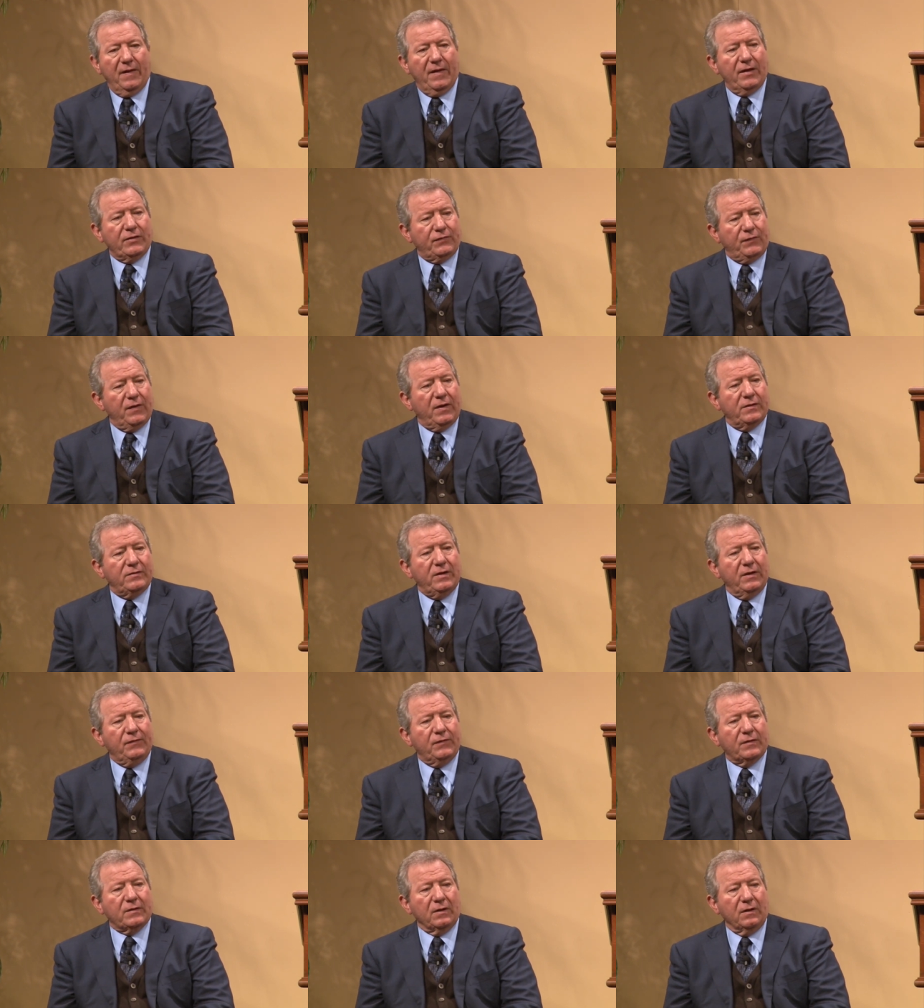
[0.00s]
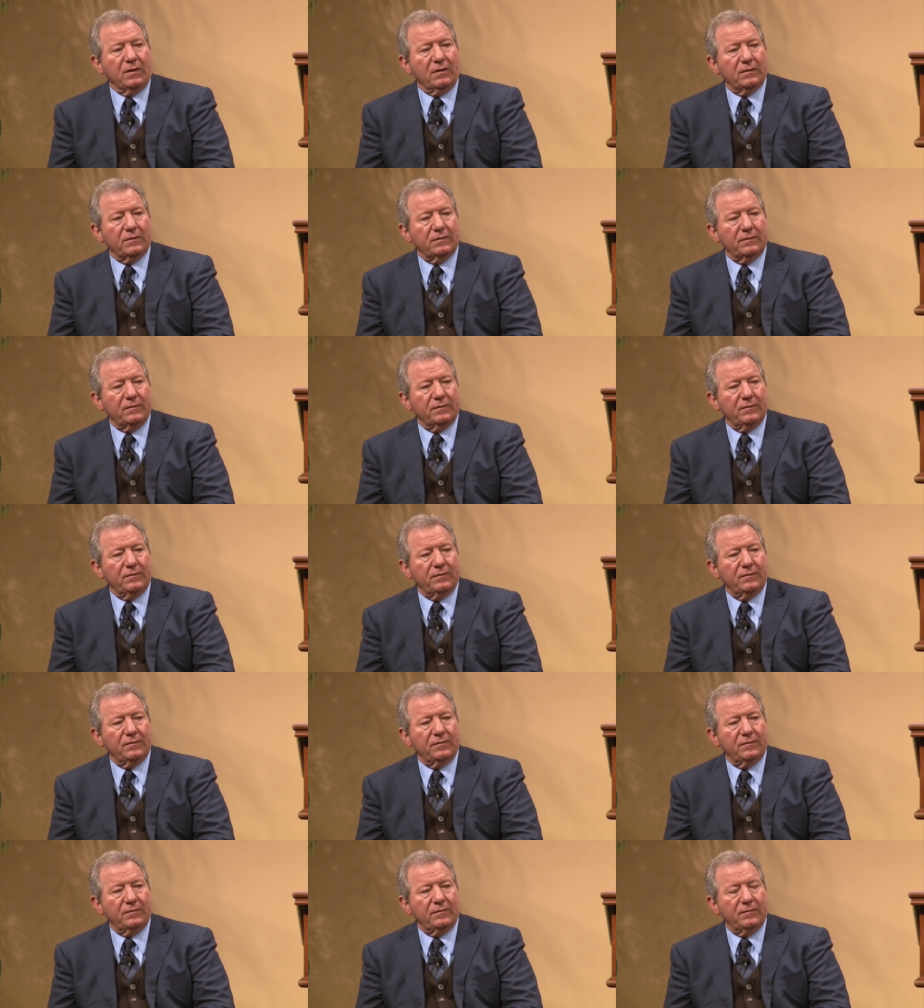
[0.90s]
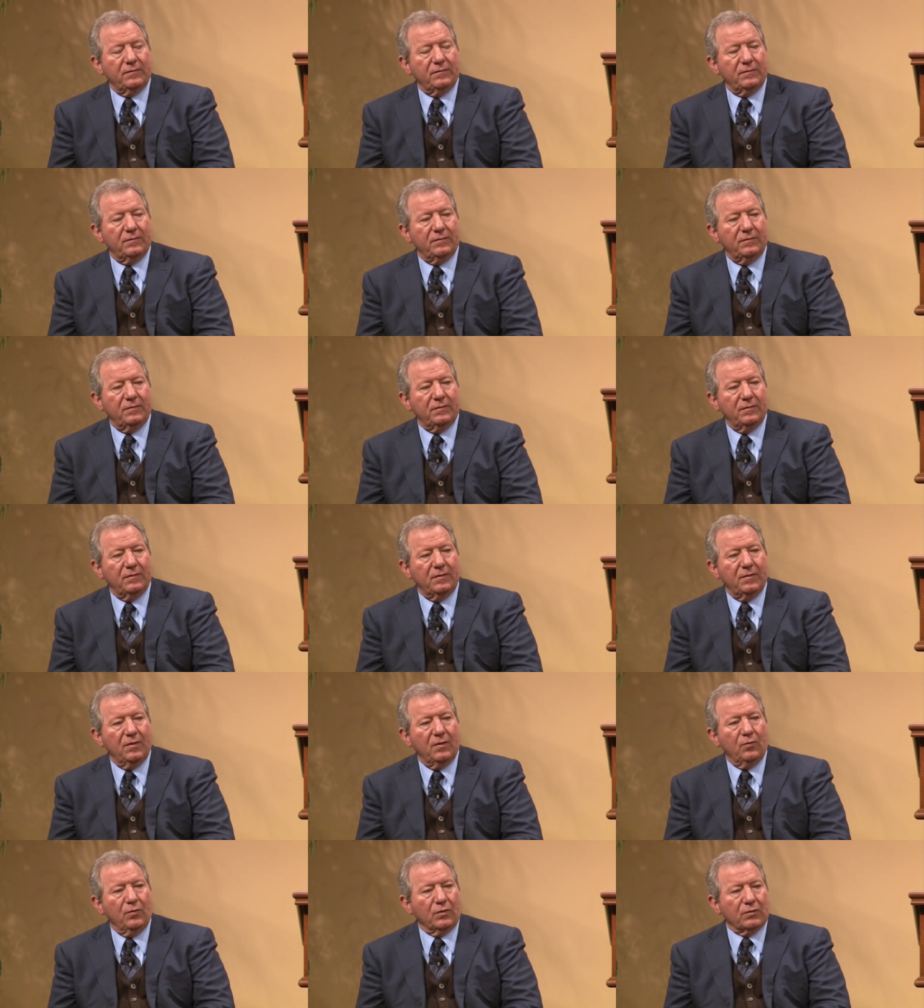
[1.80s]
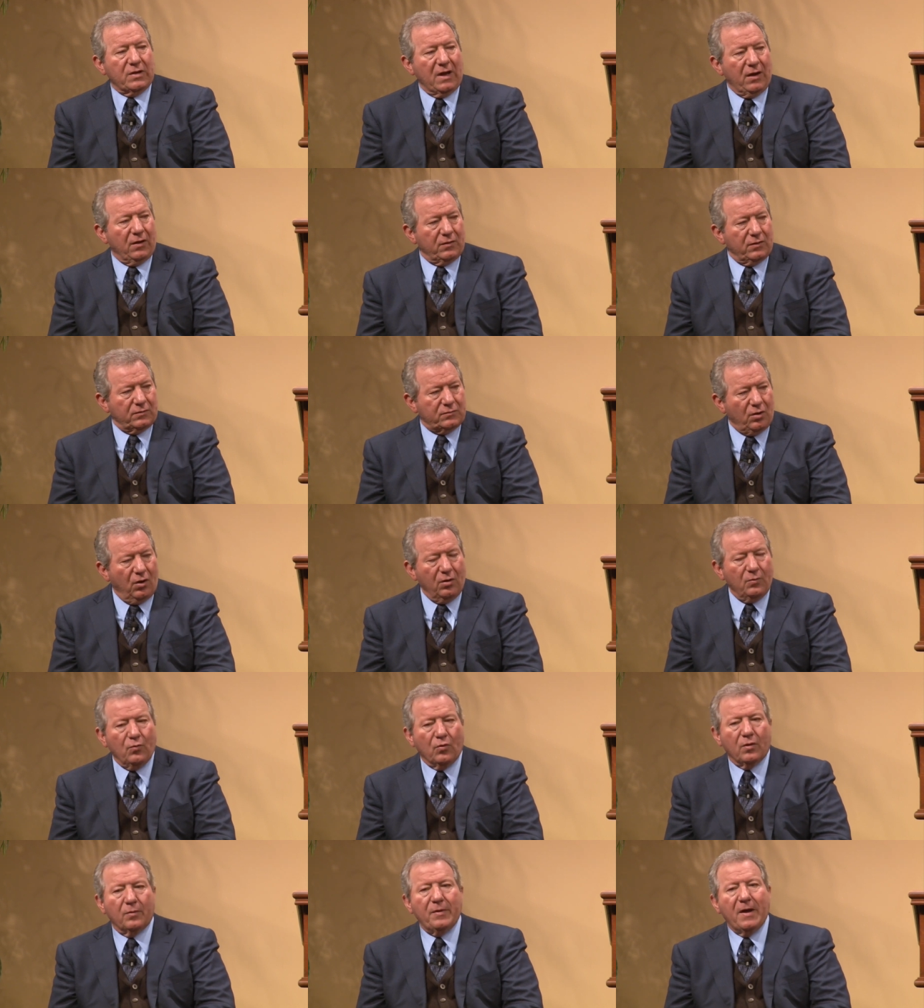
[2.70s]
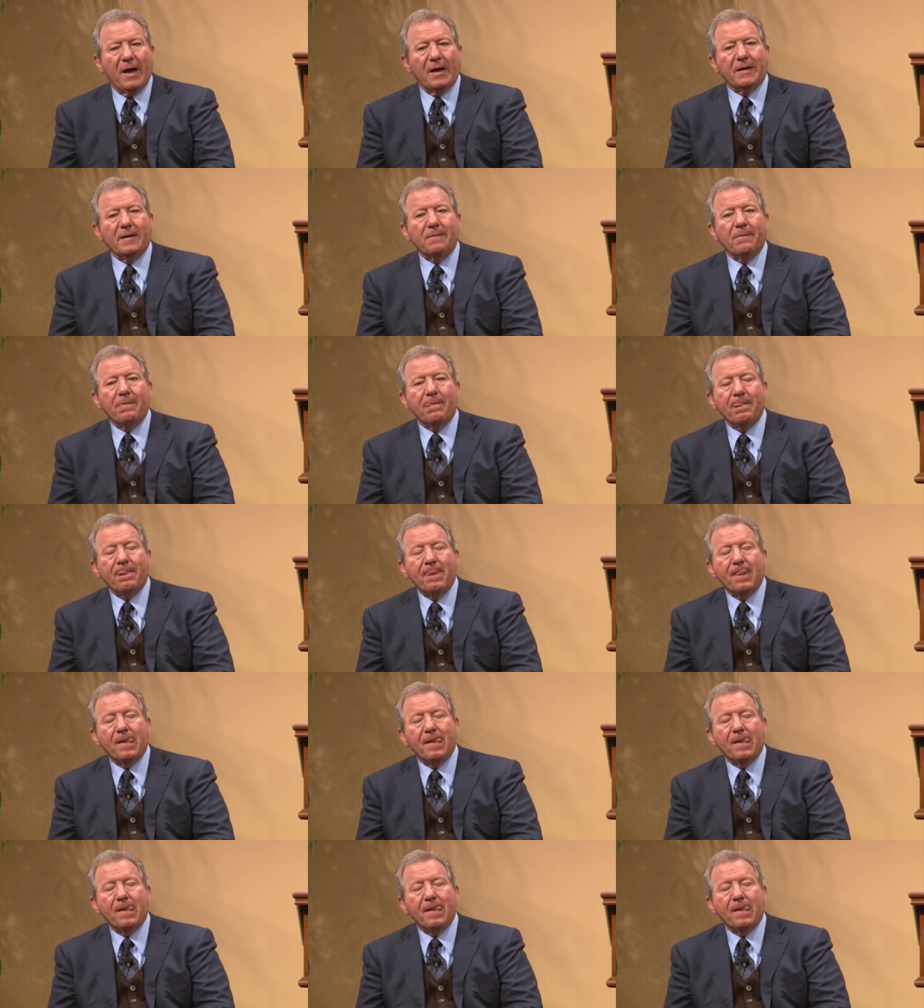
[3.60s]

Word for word: Now, that's very difficult. We'll talk, talk more about it.